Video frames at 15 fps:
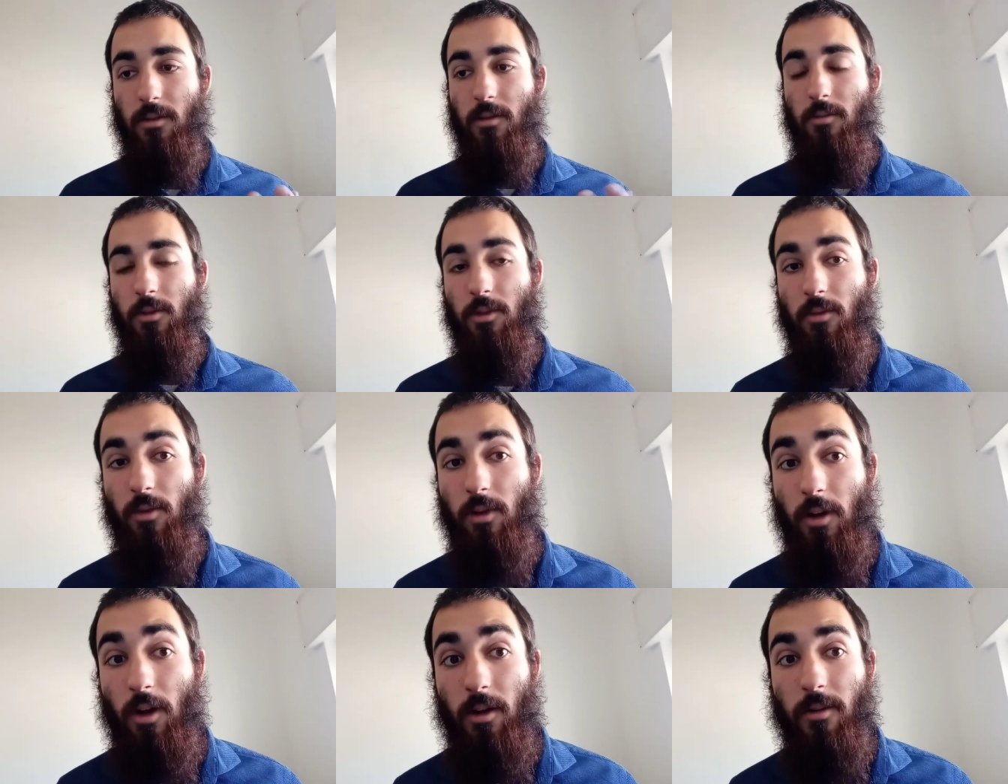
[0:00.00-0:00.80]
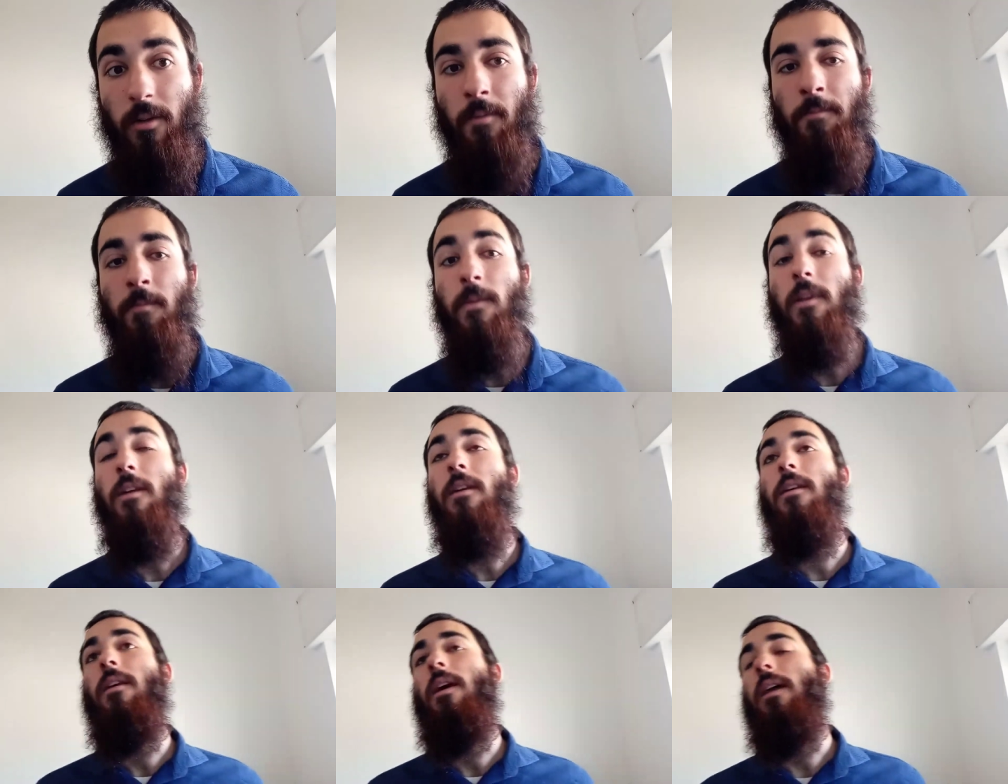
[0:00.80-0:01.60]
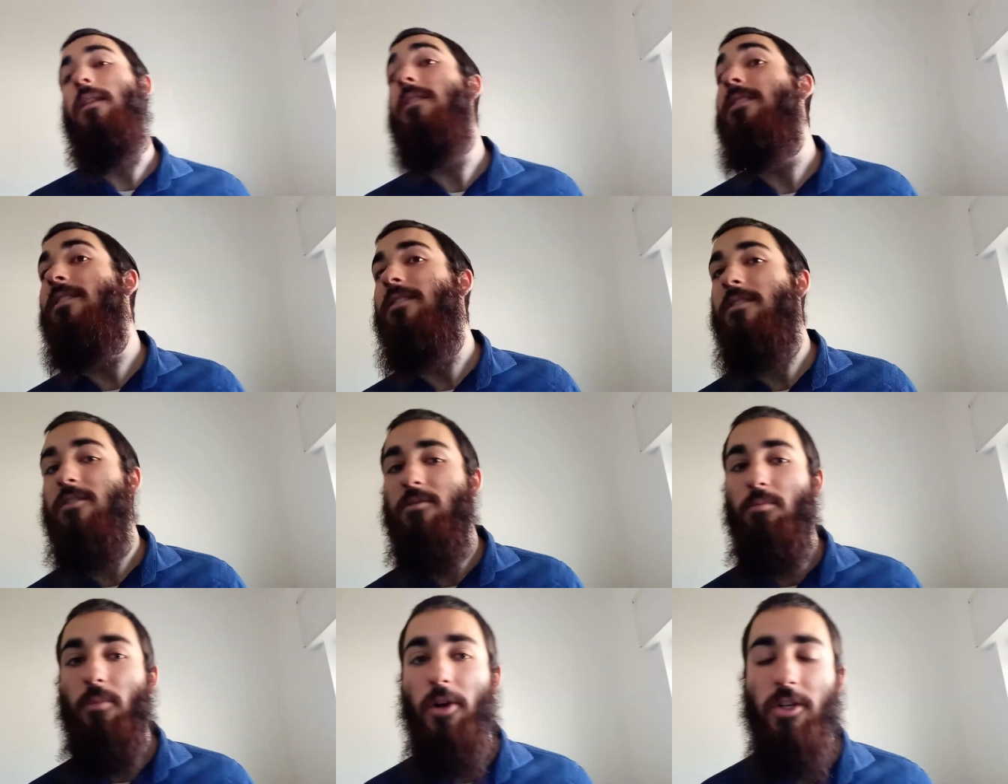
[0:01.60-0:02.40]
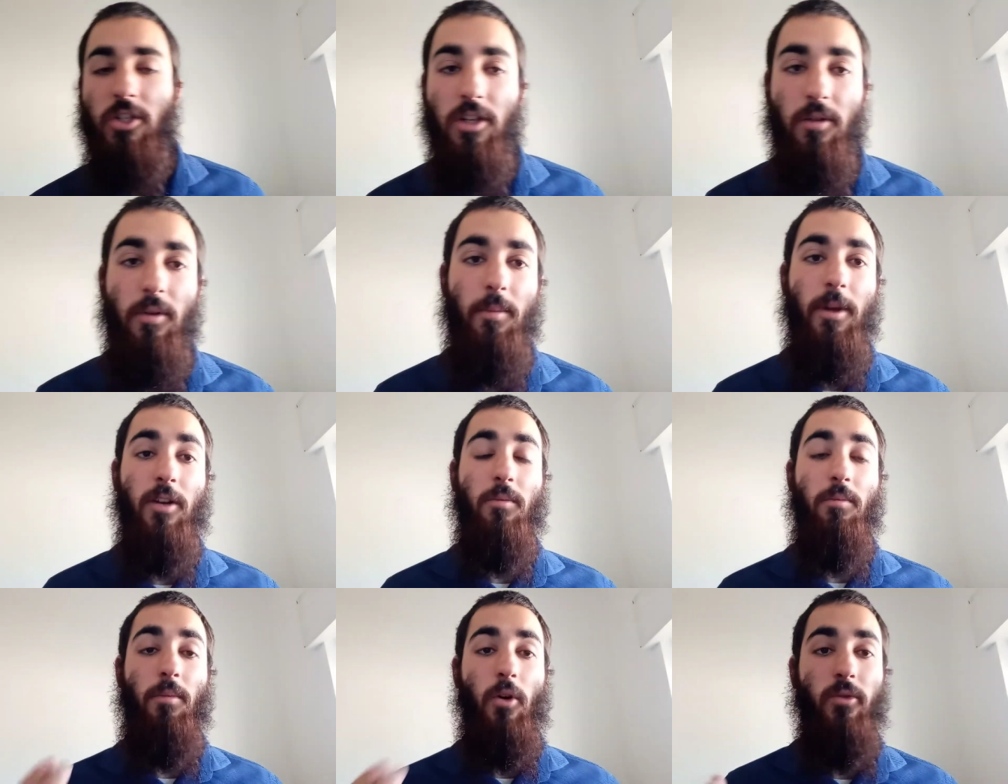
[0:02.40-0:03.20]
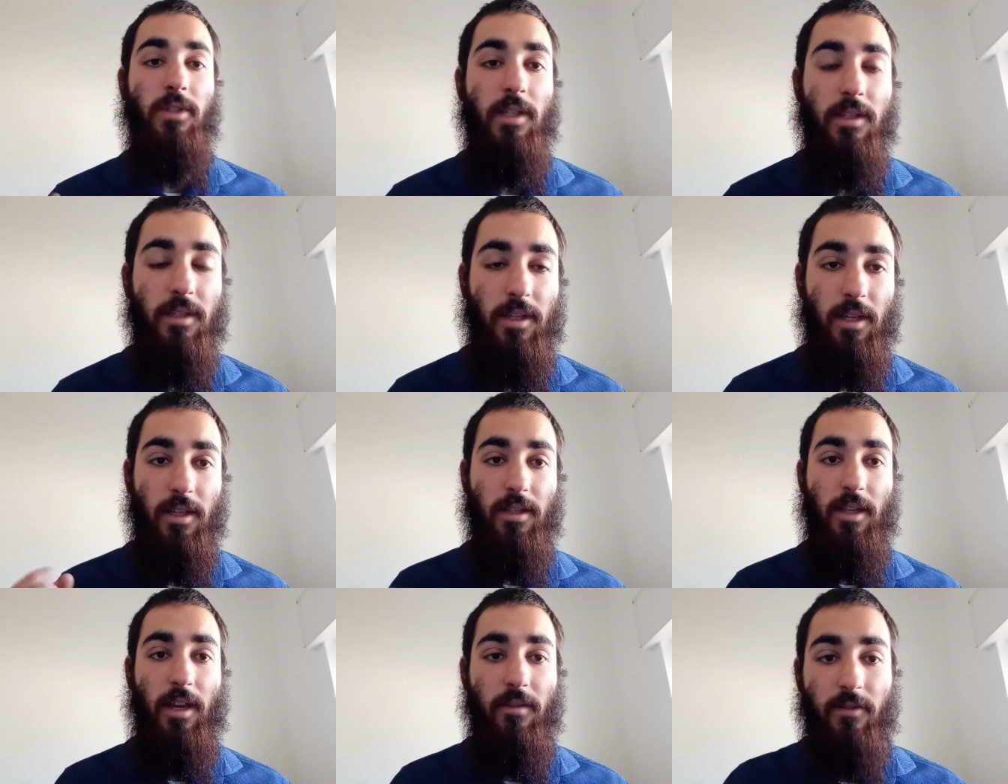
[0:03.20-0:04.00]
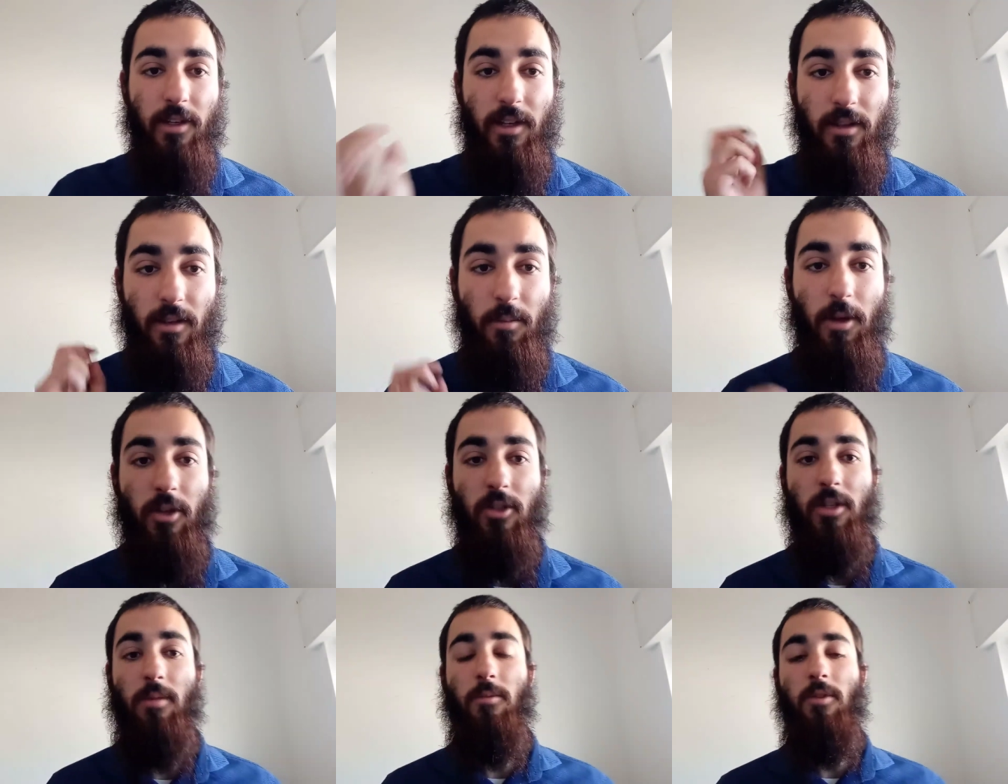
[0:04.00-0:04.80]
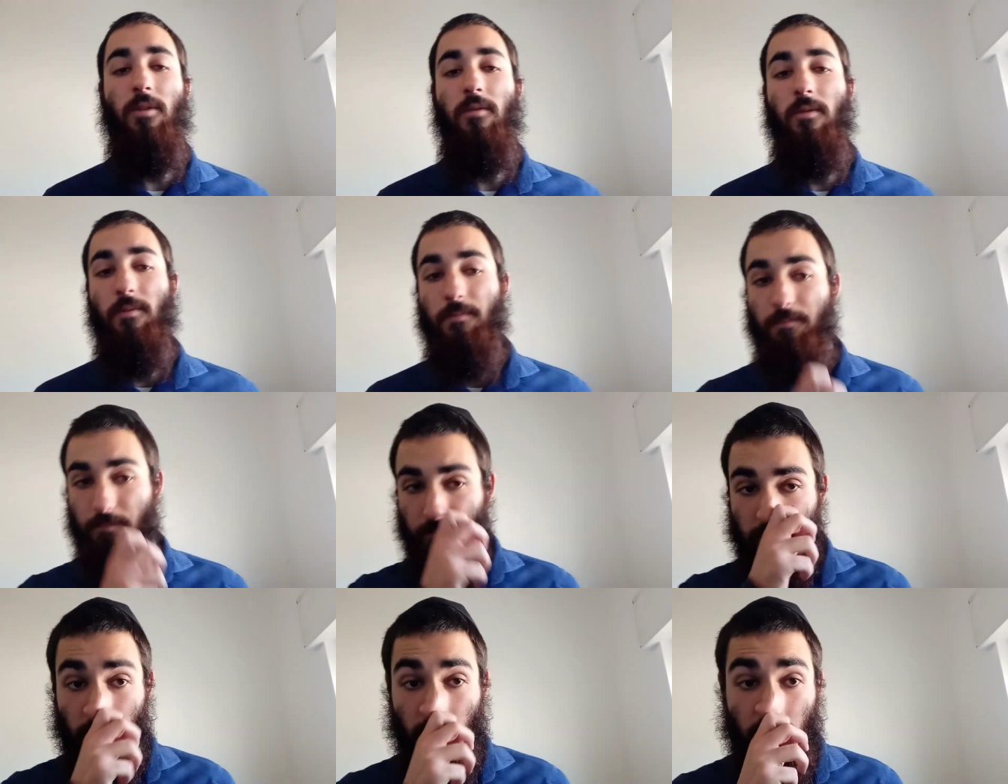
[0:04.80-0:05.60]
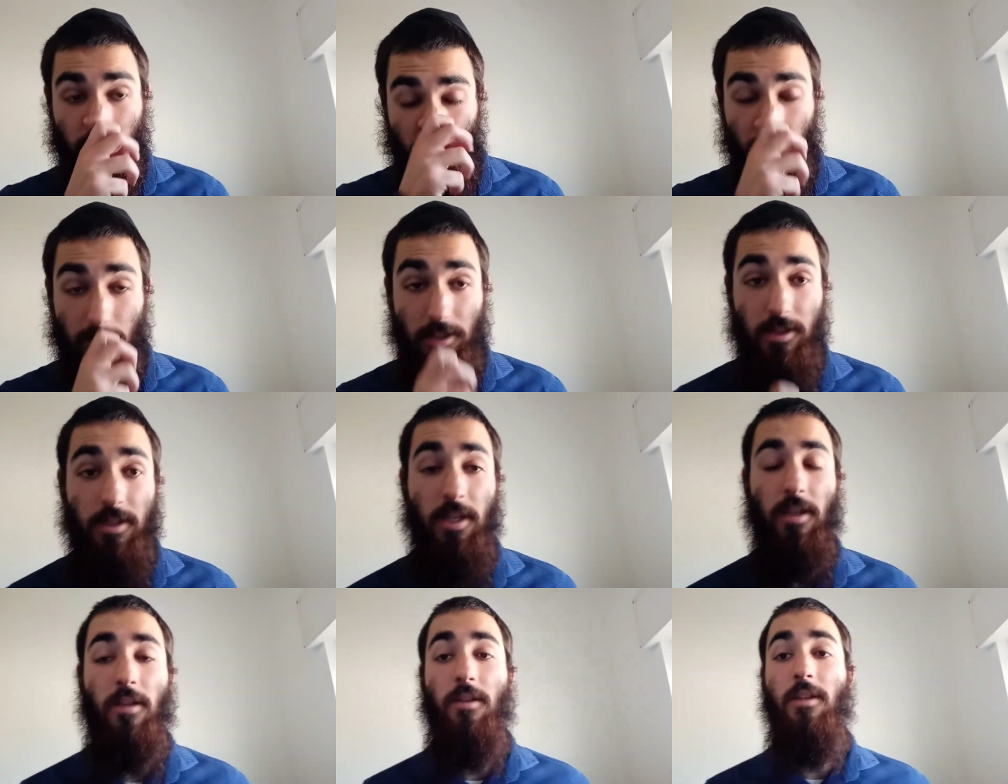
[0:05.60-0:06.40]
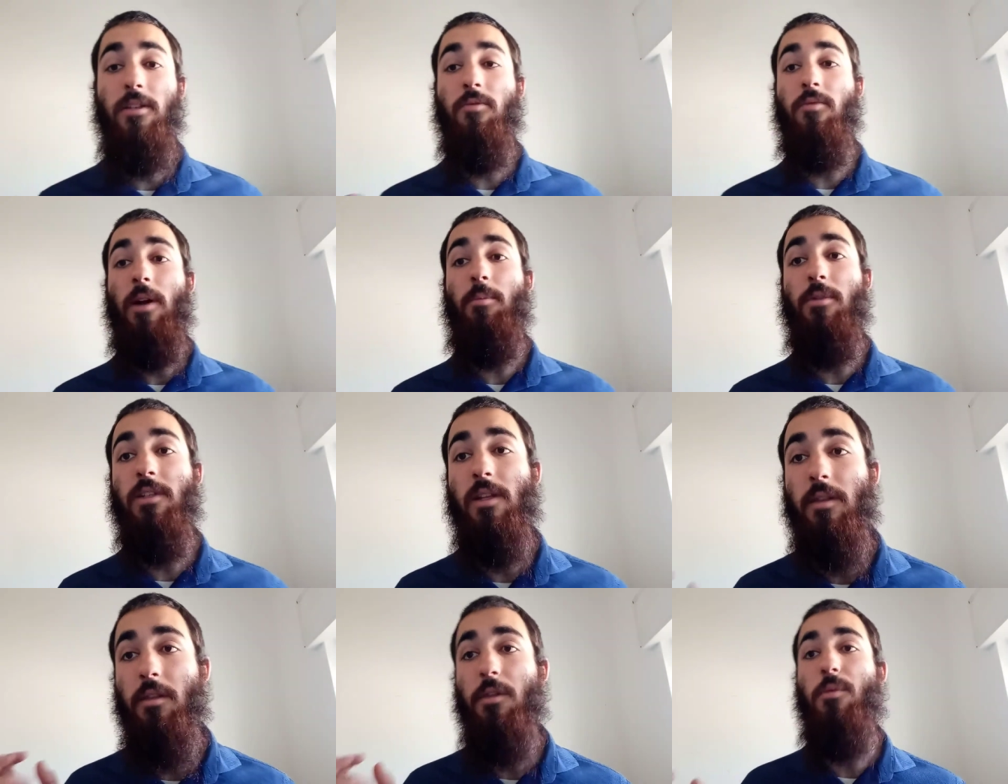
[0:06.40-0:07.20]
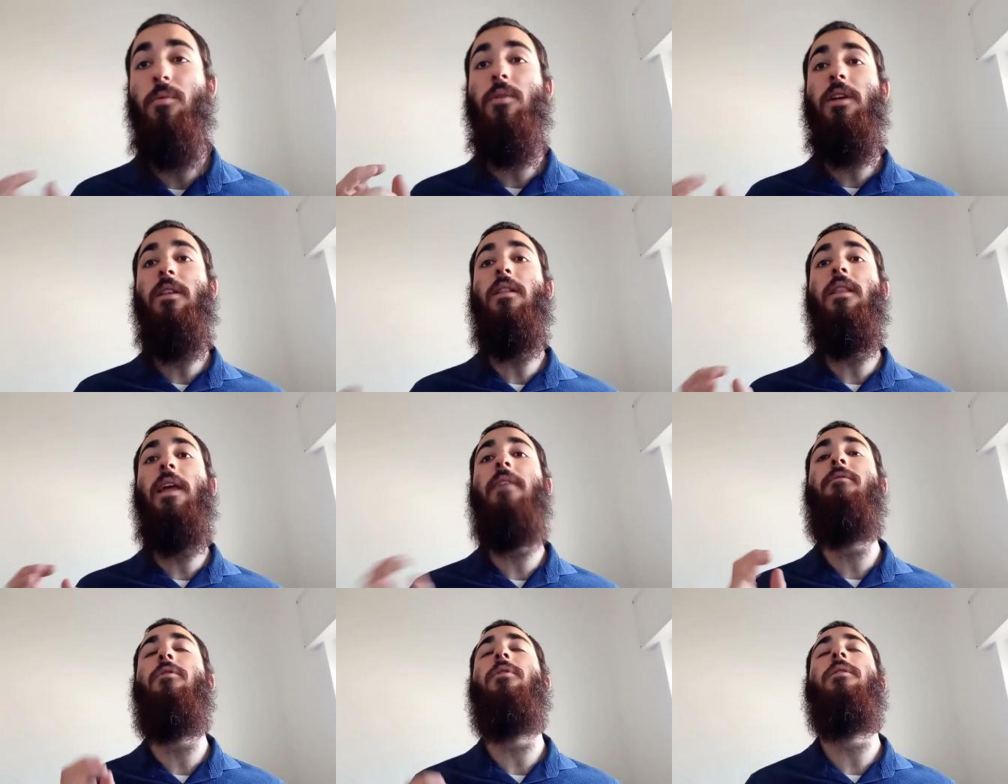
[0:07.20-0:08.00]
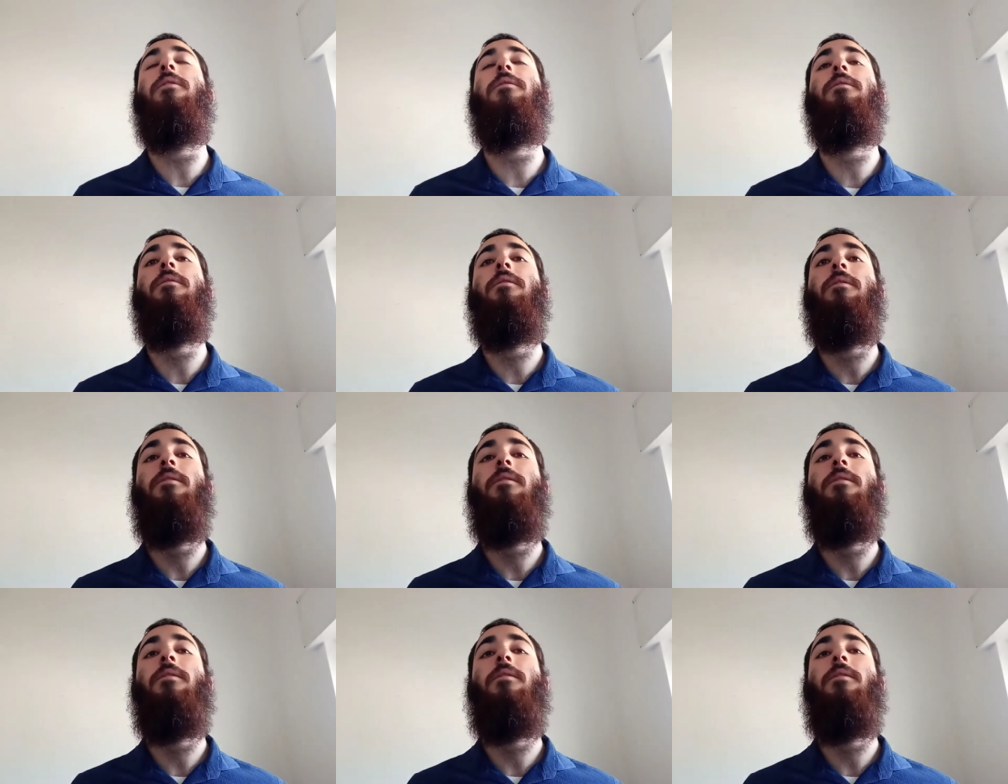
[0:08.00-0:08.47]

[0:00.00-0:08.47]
what's going on. And this is, there's Moshe Rabbeinu, Moses, King David, and the Baal Shem Tov. So we see that these represent three levels